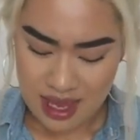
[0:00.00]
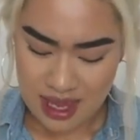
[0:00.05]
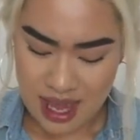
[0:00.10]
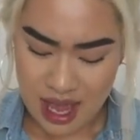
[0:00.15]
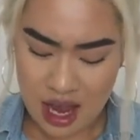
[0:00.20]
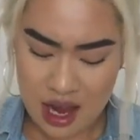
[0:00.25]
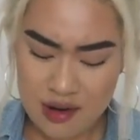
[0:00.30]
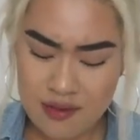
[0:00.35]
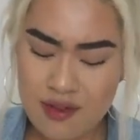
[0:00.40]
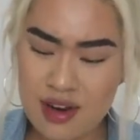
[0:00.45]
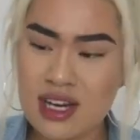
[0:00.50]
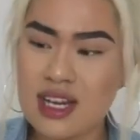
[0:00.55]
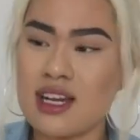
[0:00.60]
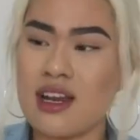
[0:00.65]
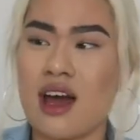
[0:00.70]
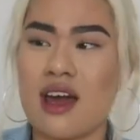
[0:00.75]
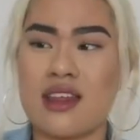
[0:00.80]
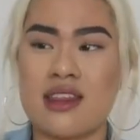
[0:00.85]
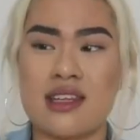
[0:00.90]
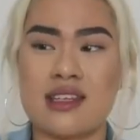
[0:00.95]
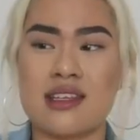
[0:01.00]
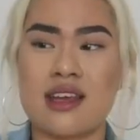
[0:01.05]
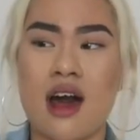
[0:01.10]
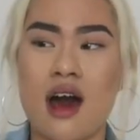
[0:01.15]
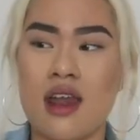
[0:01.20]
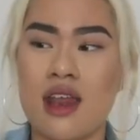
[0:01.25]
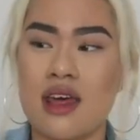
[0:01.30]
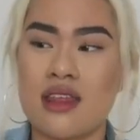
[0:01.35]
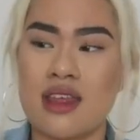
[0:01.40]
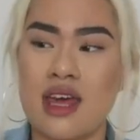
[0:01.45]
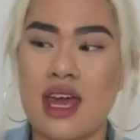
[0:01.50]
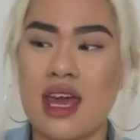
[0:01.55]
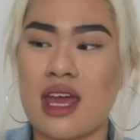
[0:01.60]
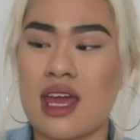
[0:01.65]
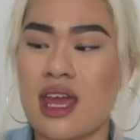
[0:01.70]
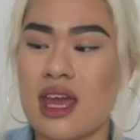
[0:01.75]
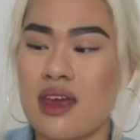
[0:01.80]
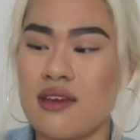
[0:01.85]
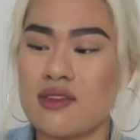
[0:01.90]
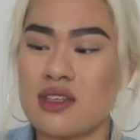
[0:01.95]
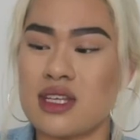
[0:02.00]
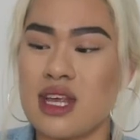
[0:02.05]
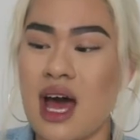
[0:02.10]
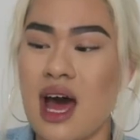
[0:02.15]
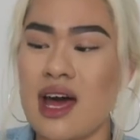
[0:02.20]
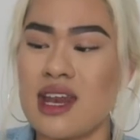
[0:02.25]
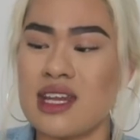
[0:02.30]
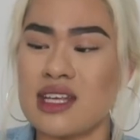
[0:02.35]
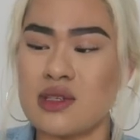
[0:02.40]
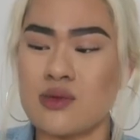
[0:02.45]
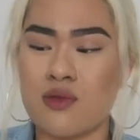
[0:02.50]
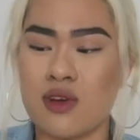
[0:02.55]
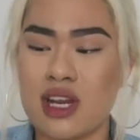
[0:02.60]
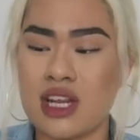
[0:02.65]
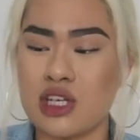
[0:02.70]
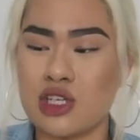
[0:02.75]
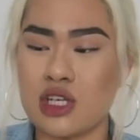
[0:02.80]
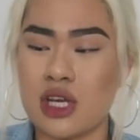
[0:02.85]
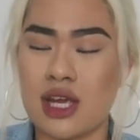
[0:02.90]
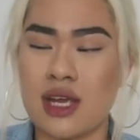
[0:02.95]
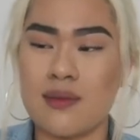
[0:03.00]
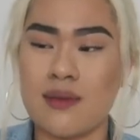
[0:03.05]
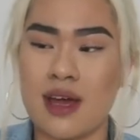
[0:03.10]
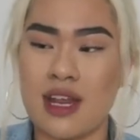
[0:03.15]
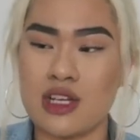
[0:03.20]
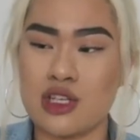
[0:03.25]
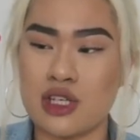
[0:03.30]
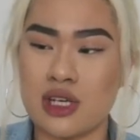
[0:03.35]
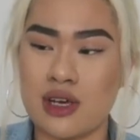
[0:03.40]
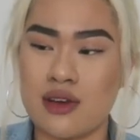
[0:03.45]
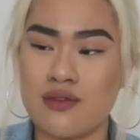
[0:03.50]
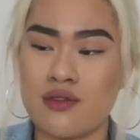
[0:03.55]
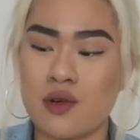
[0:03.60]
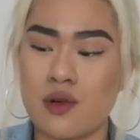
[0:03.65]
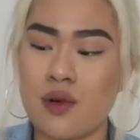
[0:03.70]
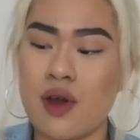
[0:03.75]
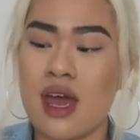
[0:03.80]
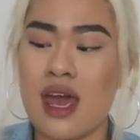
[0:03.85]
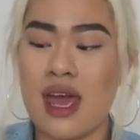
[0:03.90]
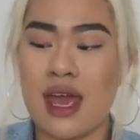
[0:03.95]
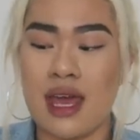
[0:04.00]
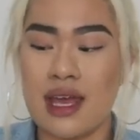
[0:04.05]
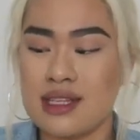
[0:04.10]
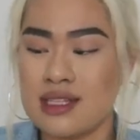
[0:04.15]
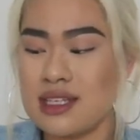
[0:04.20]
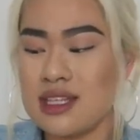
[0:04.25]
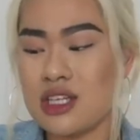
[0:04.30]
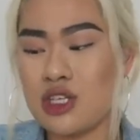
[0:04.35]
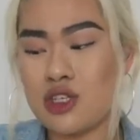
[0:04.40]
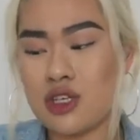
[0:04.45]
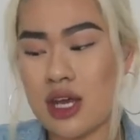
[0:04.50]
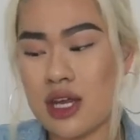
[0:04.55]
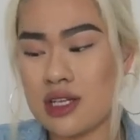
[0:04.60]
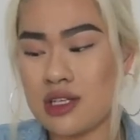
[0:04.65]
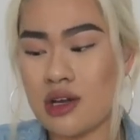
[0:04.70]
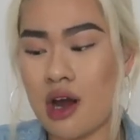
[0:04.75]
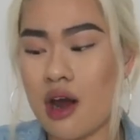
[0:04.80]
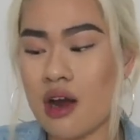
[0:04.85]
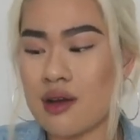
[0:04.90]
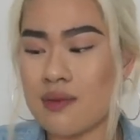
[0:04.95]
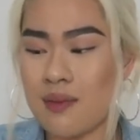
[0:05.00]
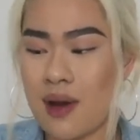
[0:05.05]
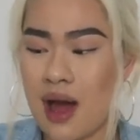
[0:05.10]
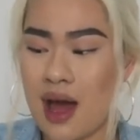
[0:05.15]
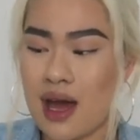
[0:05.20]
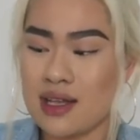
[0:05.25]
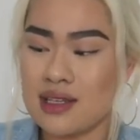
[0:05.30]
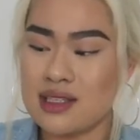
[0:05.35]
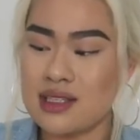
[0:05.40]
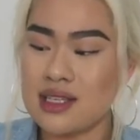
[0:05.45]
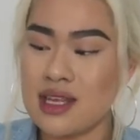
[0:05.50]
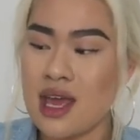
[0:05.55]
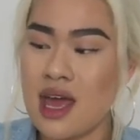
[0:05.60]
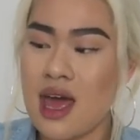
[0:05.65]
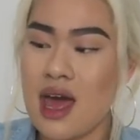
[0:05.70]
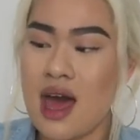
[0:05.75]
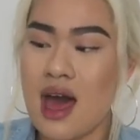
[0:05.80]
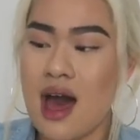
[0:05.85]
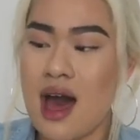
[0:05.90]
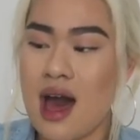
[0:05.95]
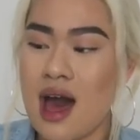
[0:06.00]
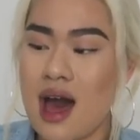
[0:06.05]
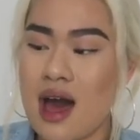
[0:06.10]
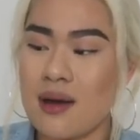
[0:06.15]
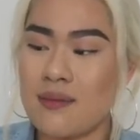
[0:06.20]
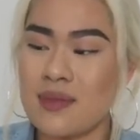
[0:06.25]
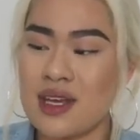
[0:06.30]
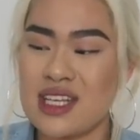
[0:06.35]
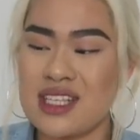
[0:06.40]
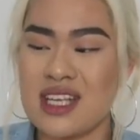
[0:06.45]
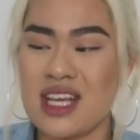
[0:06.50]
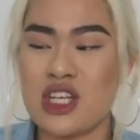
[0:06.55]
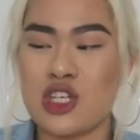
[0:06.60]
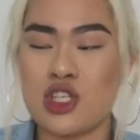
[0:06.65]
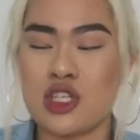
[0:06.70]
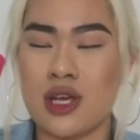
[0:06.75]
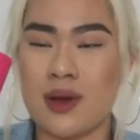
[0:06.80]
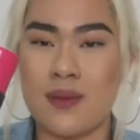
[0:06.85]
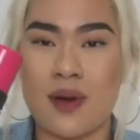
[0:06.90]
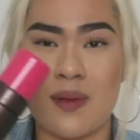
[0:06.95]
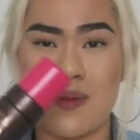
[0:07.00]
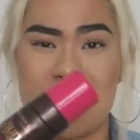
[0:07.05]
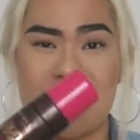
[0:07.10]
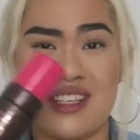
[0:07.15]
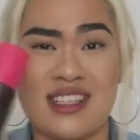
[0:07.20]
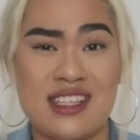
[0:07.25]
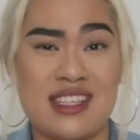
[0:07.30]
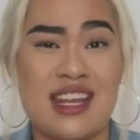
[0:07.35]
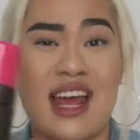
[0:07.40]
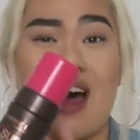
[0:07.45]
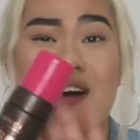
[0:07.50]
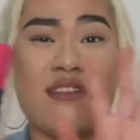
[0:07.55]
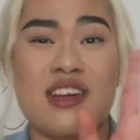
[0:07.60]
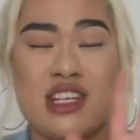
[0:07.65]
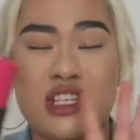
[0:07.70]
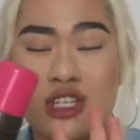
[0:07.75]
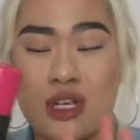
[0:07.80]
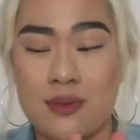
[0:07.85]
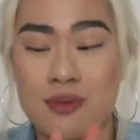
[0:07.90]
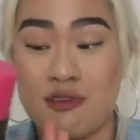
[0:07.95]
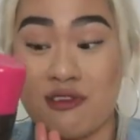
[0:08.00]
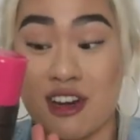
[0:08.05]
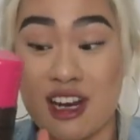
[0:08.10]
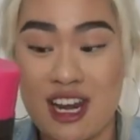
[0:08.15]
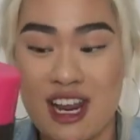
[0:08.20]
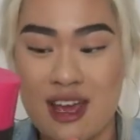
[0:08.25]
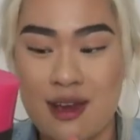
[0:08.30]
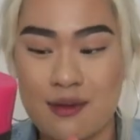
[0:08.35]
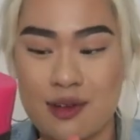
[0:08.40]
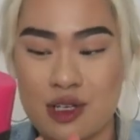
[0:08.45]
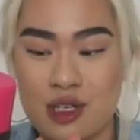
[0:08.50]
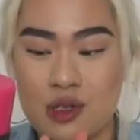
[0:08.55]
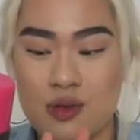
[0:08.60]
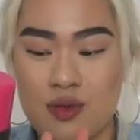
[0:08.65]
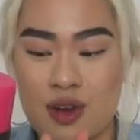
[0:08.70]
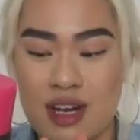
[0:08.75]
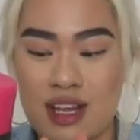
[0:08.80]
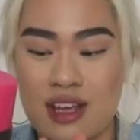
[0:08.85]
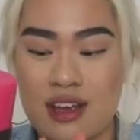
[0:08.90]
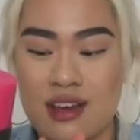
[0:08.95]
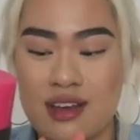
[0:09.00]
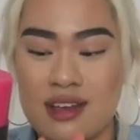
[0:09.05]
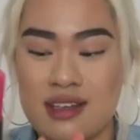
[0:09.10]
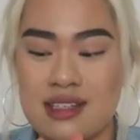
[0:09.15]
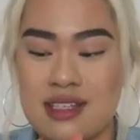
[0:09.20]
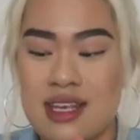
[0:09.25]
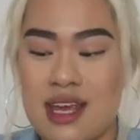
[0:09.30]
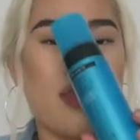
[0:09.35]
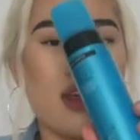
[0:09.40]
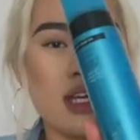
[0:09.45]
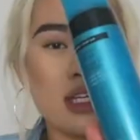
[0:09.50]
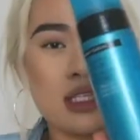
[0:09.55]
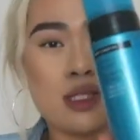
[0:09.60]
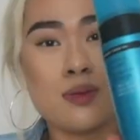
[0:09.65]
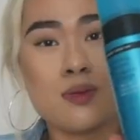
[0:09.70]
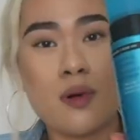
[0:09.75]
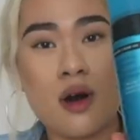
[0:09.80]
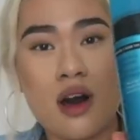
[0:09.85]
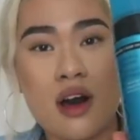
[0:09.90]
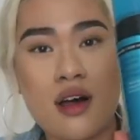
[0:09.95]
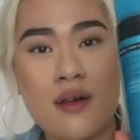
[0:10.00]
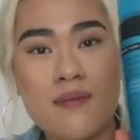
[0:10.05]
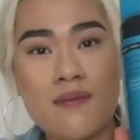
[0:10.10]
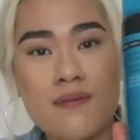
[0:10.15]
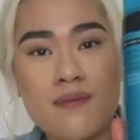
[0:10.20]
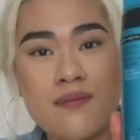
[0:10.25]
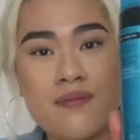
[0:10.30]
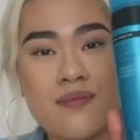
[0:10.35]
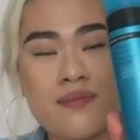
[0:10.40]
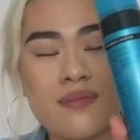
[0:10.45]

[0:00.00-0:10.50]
yeah, I really like this colour that it gives, and it's really cheap and cheerful. It's in the shade Dark Matte. Um, it says shimmer, but it doesn't have any shimmer in it, which is really good. This one,